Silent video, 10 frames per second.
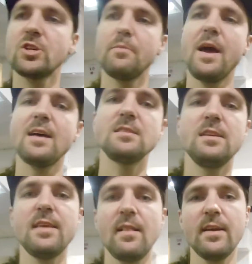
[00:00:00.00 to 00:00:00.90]

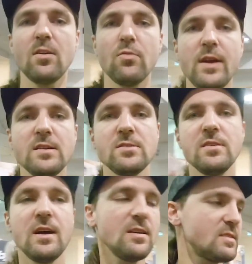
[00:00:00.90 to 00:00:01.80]
capacity that like a
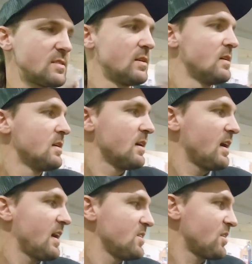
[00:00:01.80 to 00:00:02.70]
RZR does.
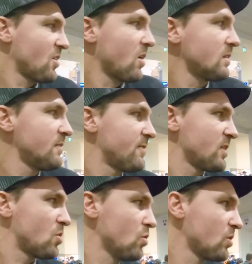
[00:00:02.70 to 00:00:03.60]
Uh, you can hardly
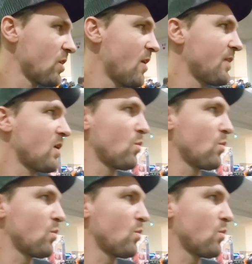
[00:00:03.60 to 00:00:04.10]
put a cooler on there.